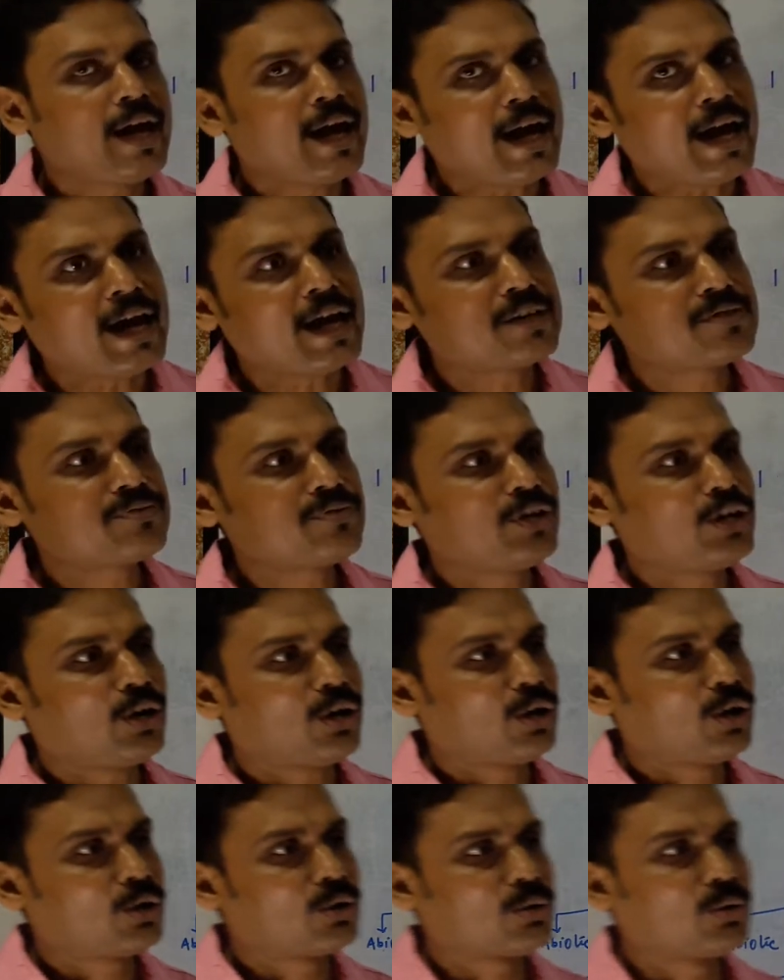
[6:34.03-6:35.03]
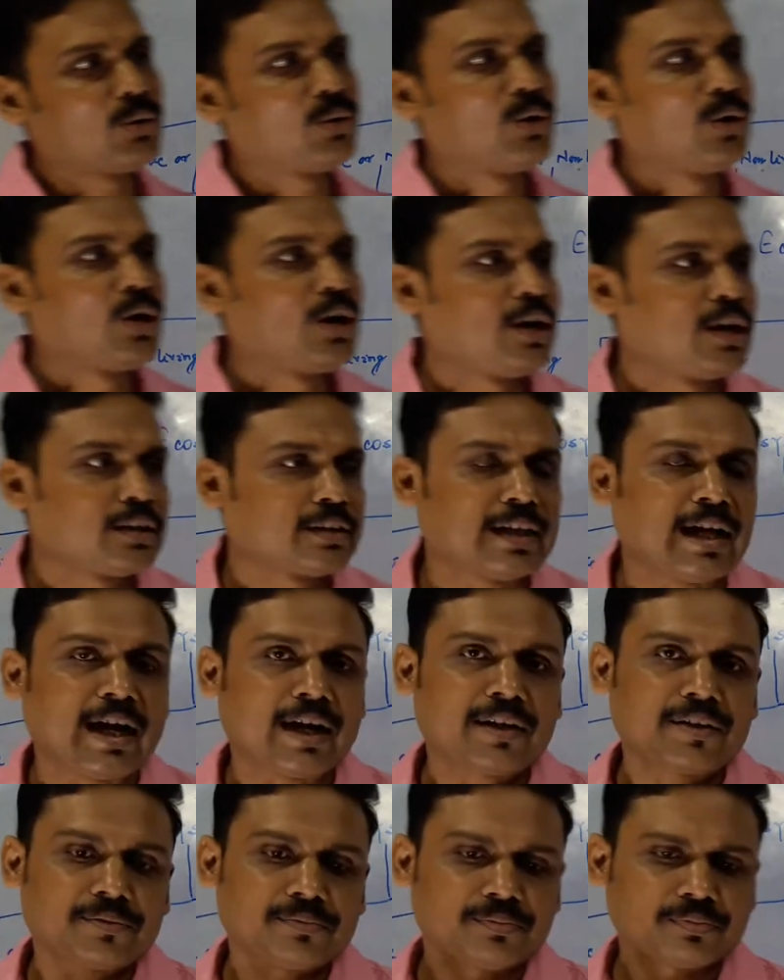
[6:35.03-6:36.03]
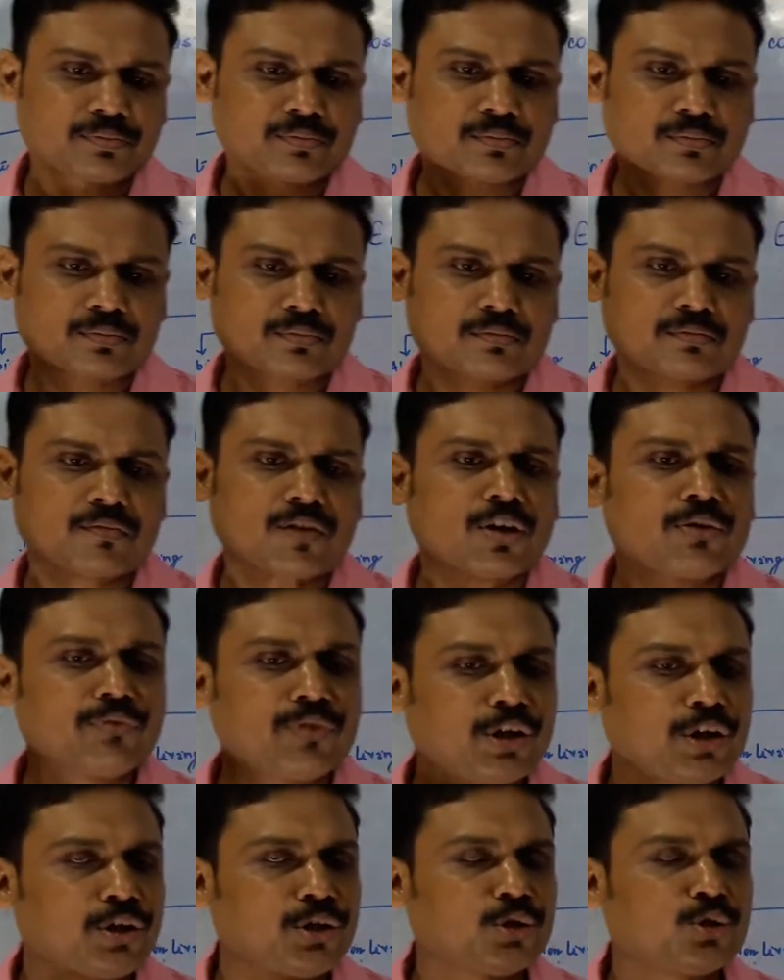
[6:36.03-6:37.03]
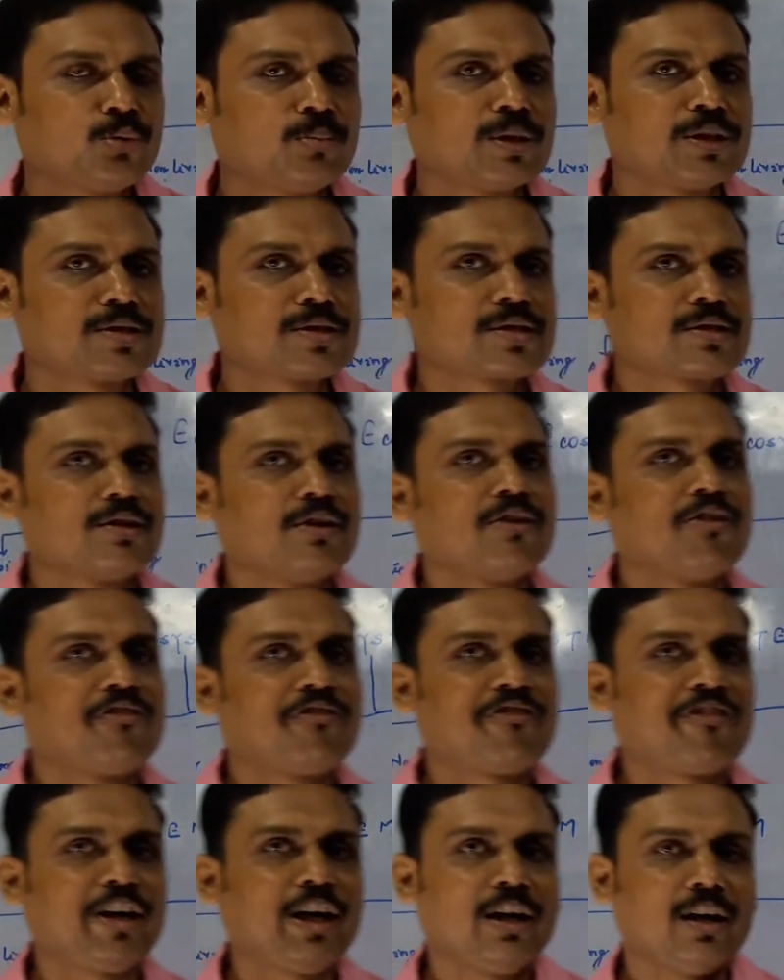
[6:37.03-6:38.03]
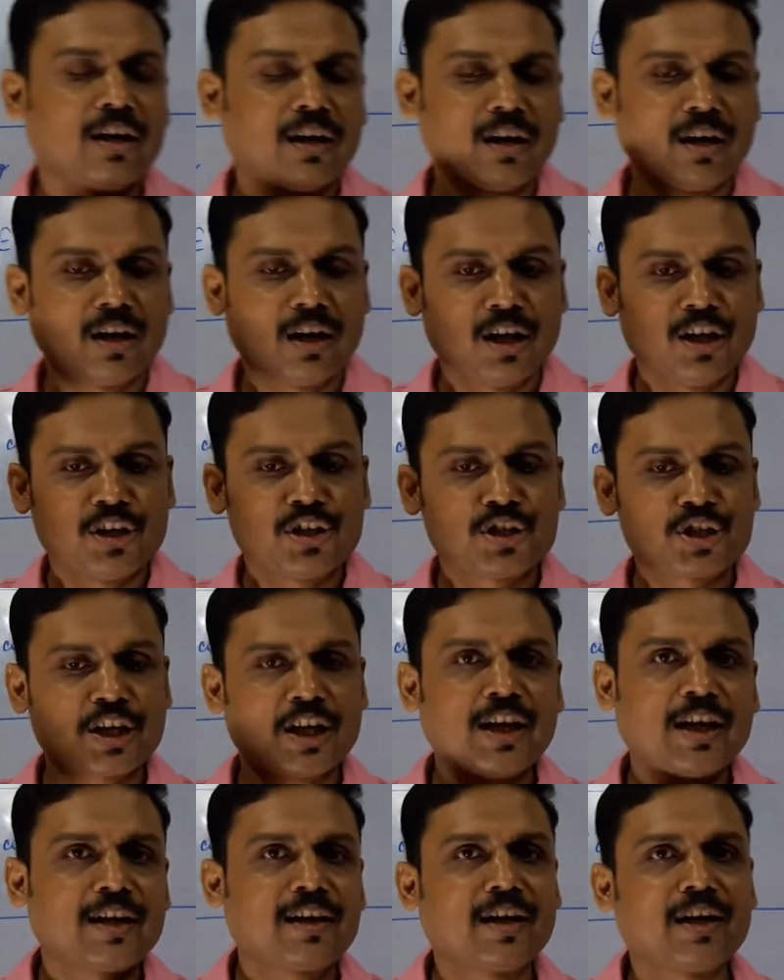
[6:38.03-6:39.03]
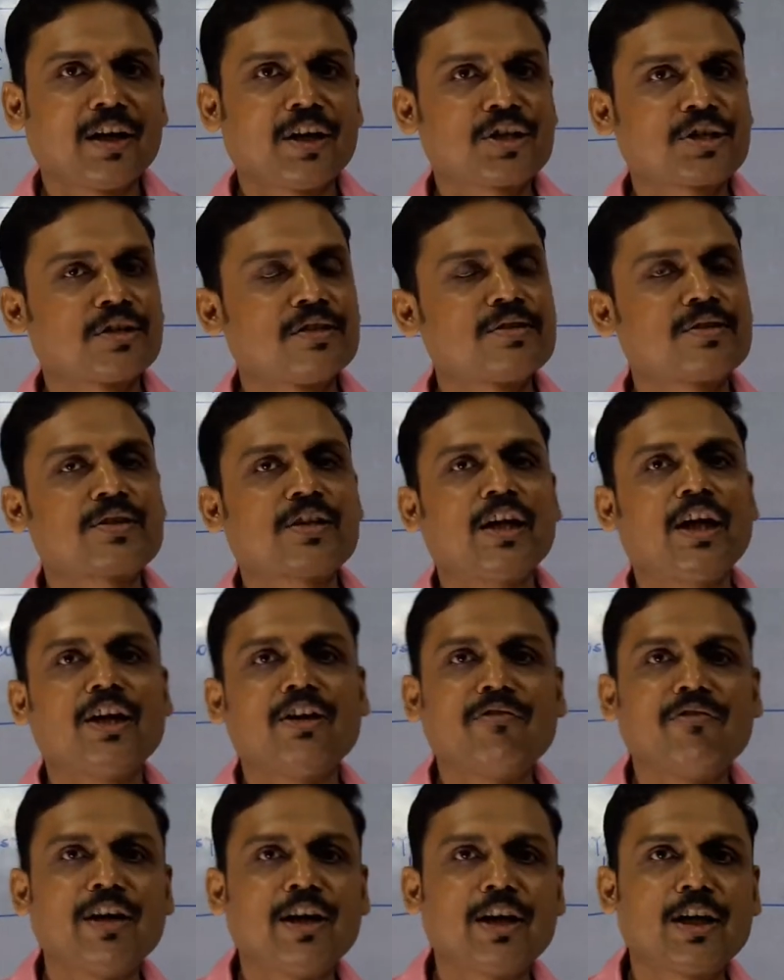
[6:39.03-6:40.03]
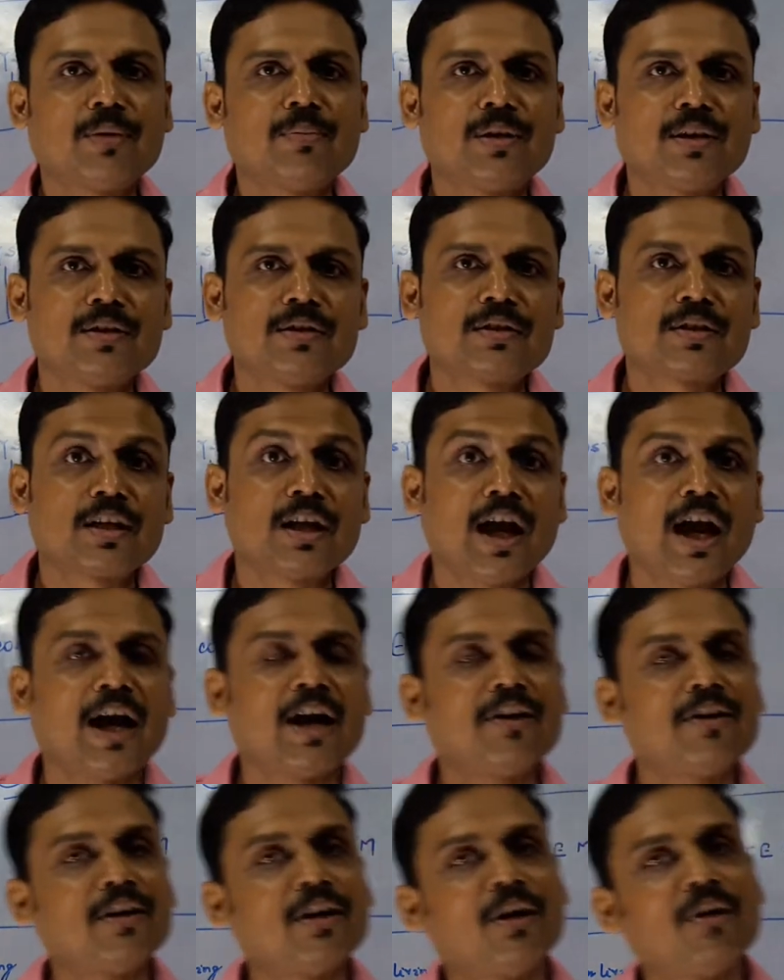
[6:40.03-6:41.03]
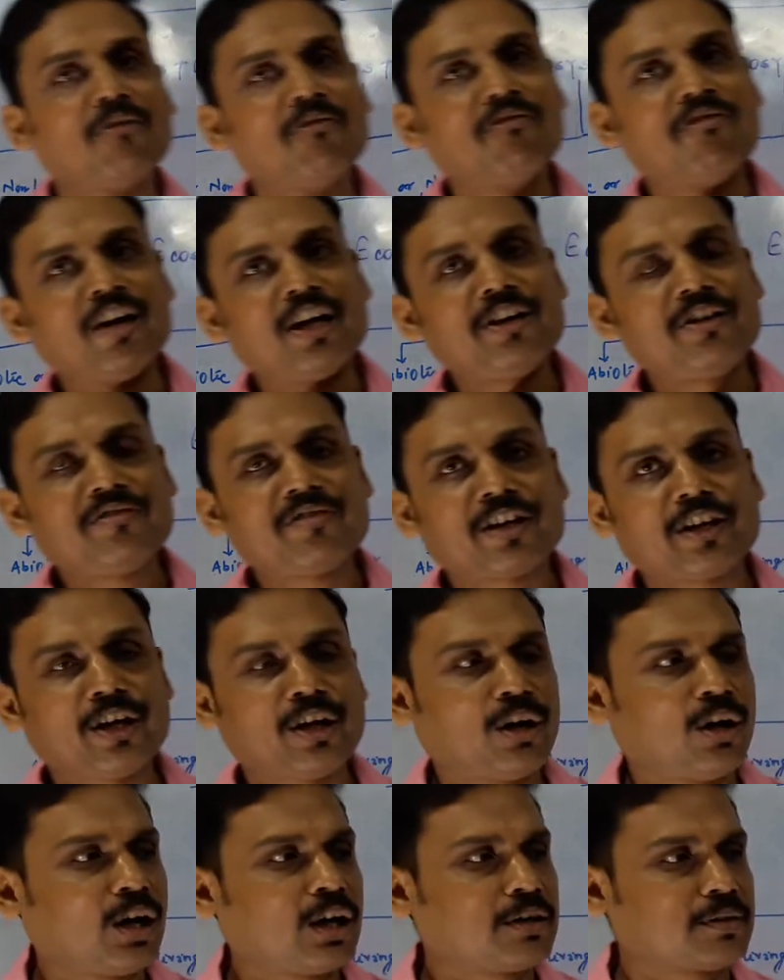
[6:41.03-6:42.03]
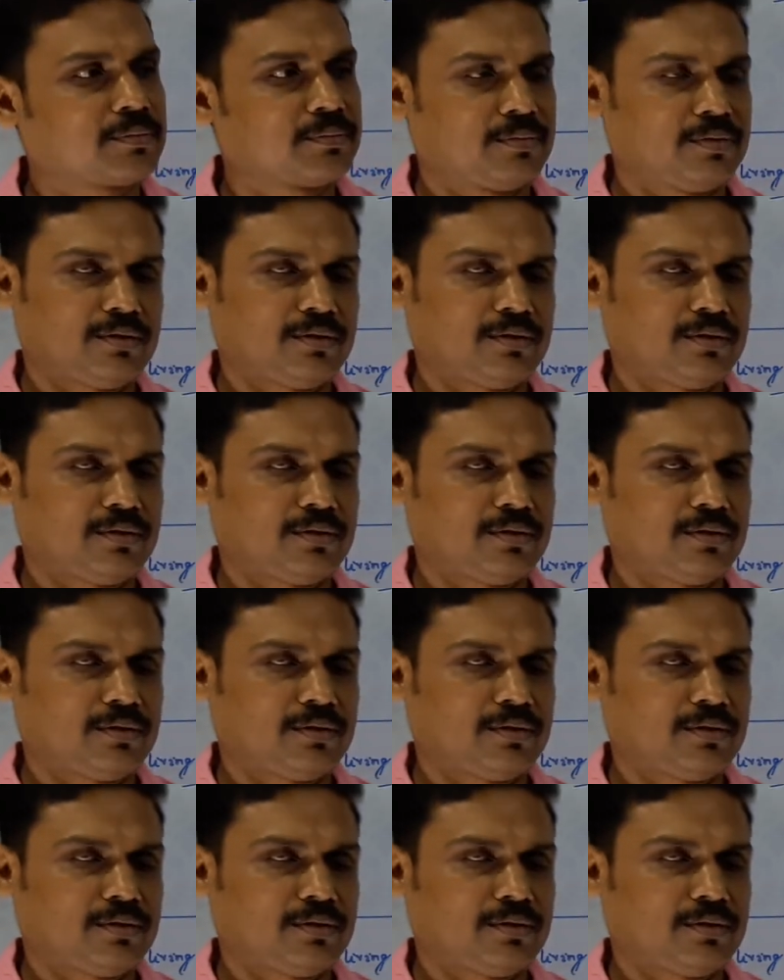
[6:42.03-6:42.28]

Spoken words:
As we all know that we humans feel chilly conditions in winter months and very hot